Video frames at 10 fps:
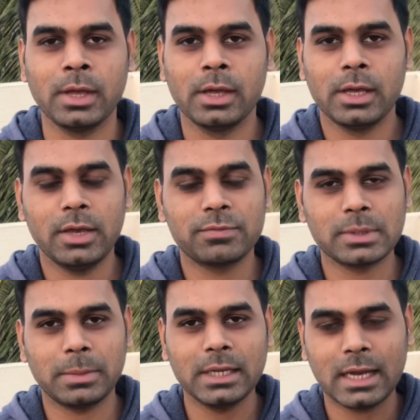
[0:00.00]
if
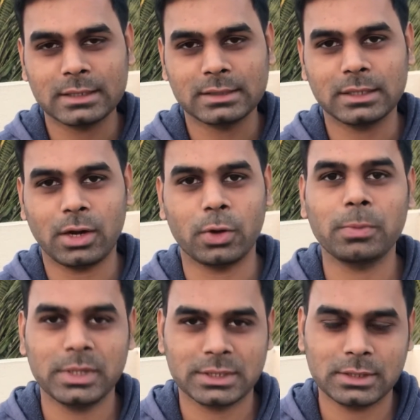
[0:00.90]
somebody has a
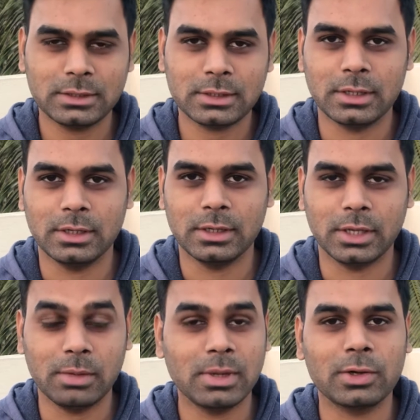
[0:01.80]
automation,
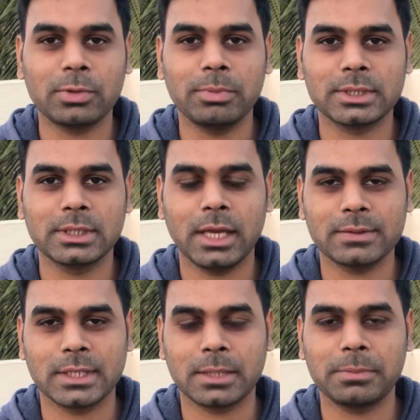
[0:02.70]
email automation they have
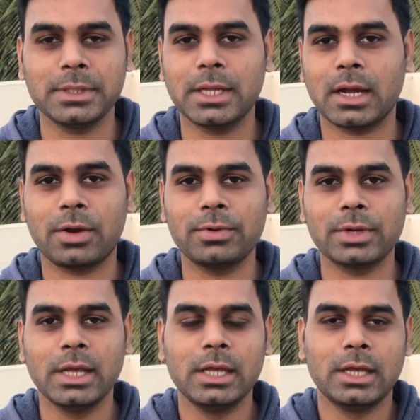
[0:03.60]
set up in their account,
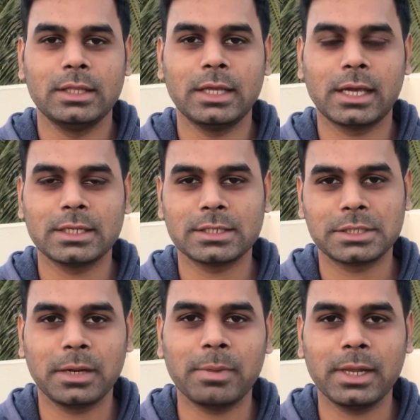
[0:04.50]
they can just
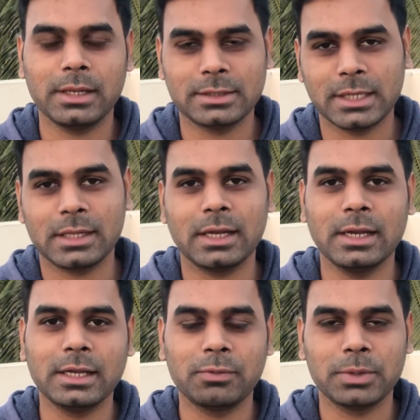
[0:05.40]
share their
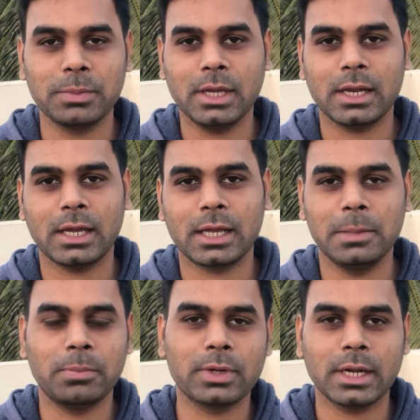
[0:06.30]
link with me, and I can
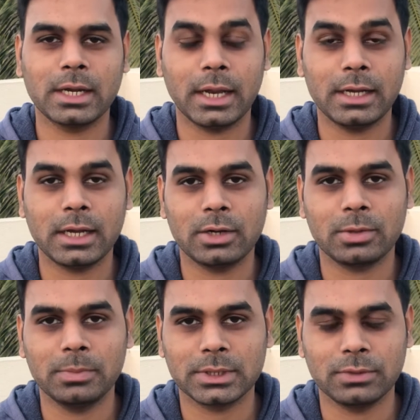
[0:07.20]
import that entire
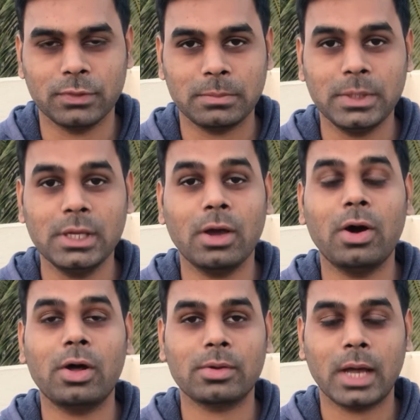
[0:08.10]
automation with me,
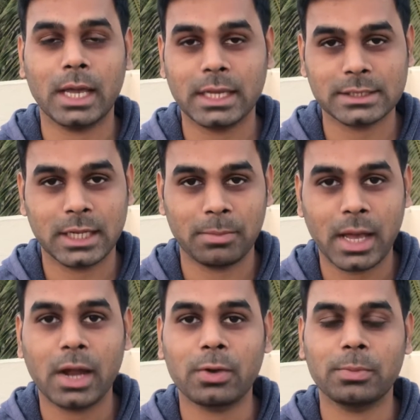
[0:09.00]
or I can share
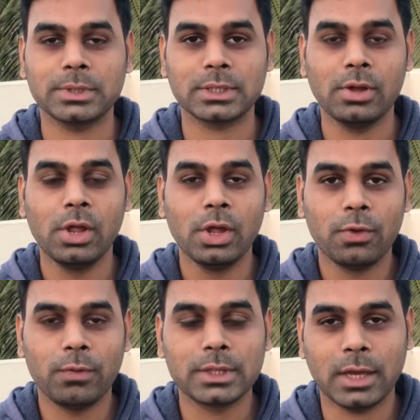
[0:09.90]
my automation
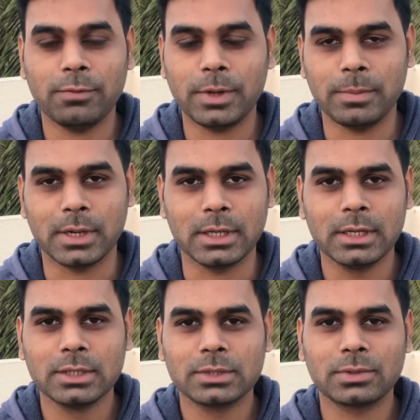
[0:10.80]
with everybody.
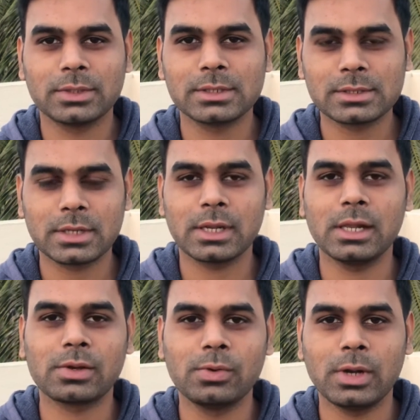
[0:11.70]
So this is the
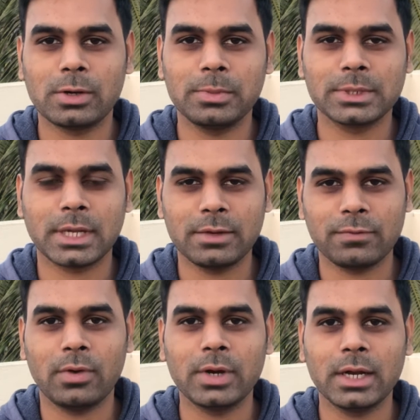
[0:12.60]
real cool automation I
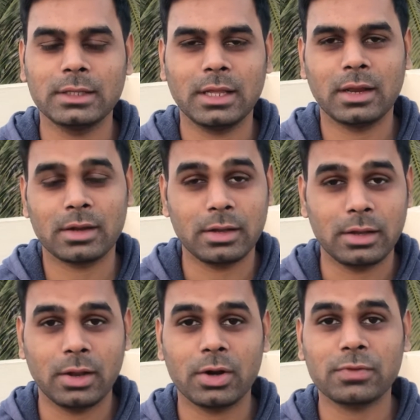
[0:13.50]
found, and there are a
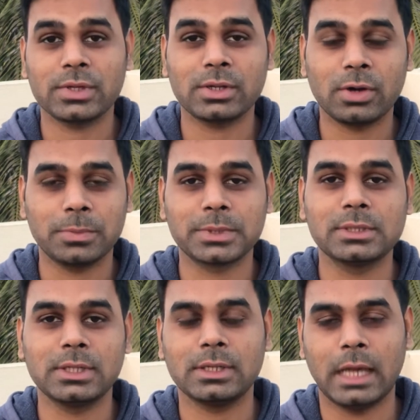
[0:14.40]
lot of
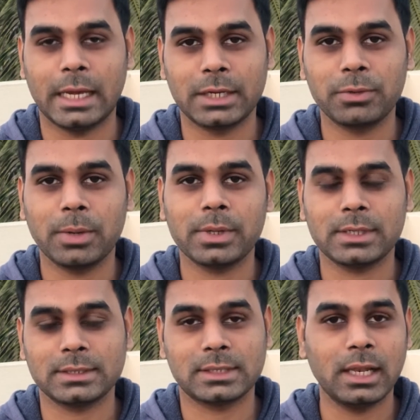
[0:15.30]
options in ActiveCompaign
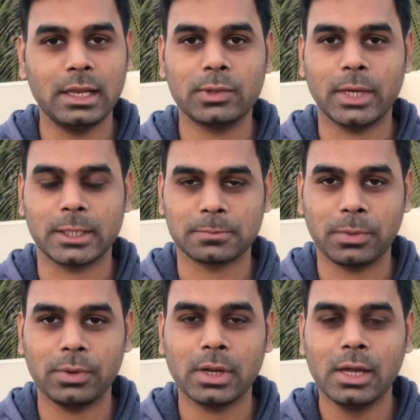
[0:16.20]
I still need to
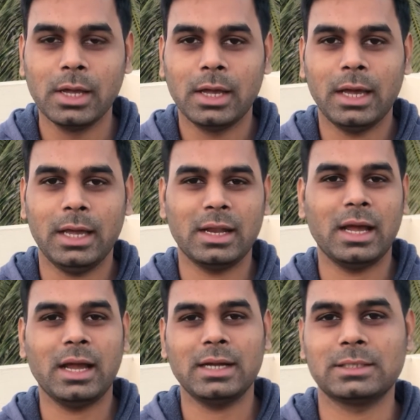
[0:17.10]
explore. And I
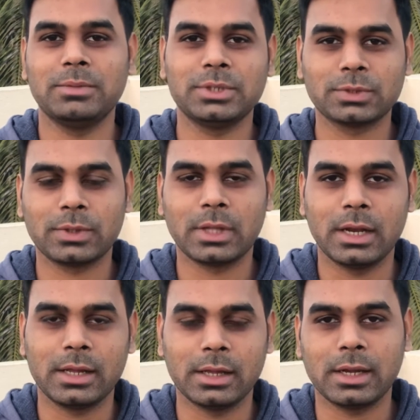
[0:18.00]
had issues with
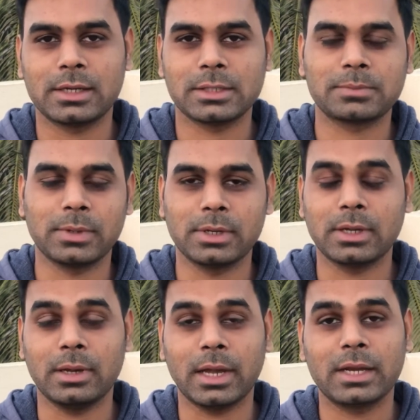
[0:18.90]

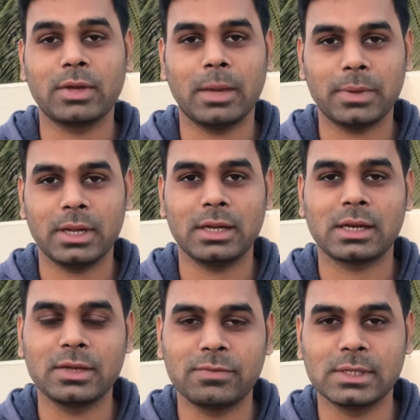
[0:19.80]
ActiveCompaign and
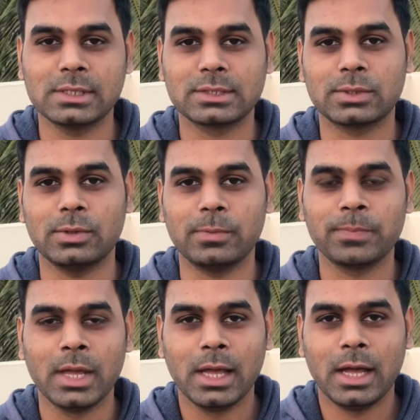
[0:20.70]
Clickfunnels, so
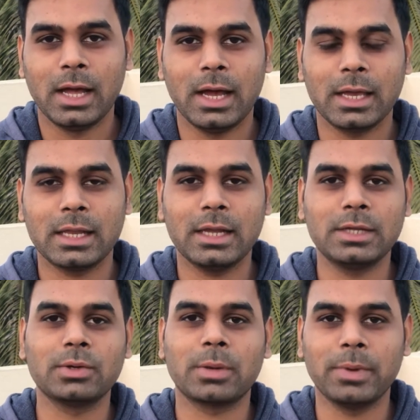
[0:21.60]
again I
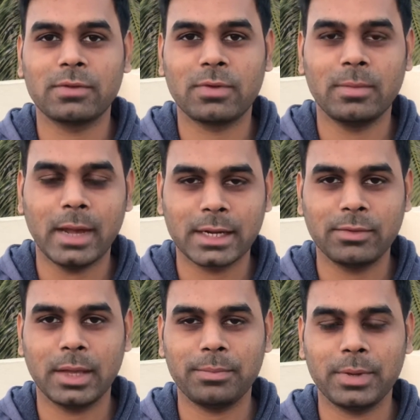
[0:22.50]
took a break from
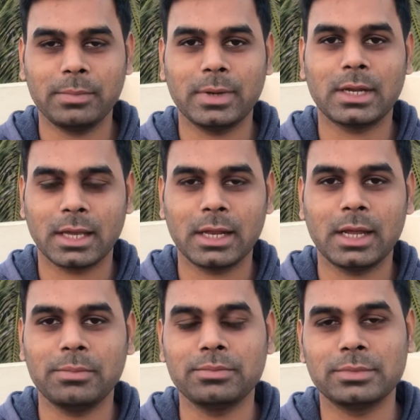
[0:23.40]
ActiveCompaign, but again
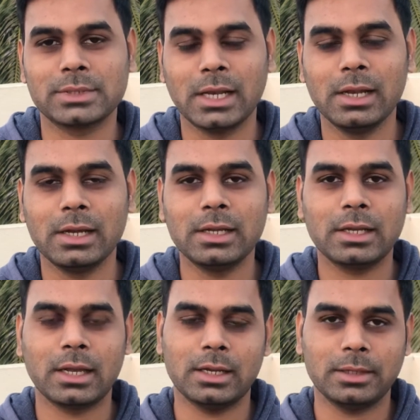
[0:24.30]
I'm still
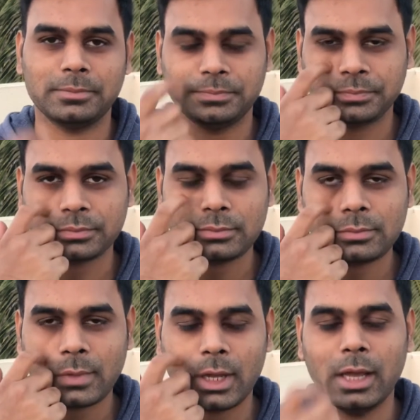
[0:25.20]
learning, and
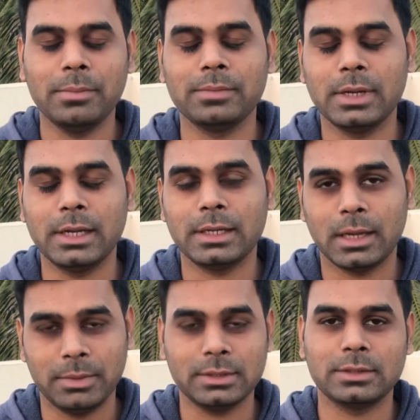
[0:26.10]

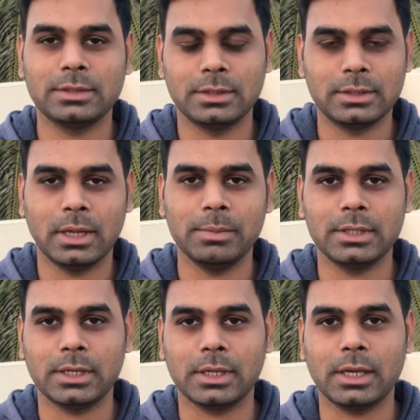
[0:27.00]
I'm
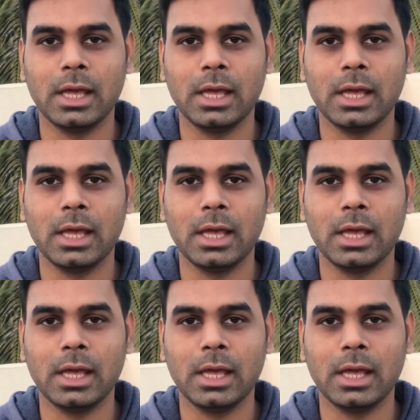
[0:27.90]
thinking.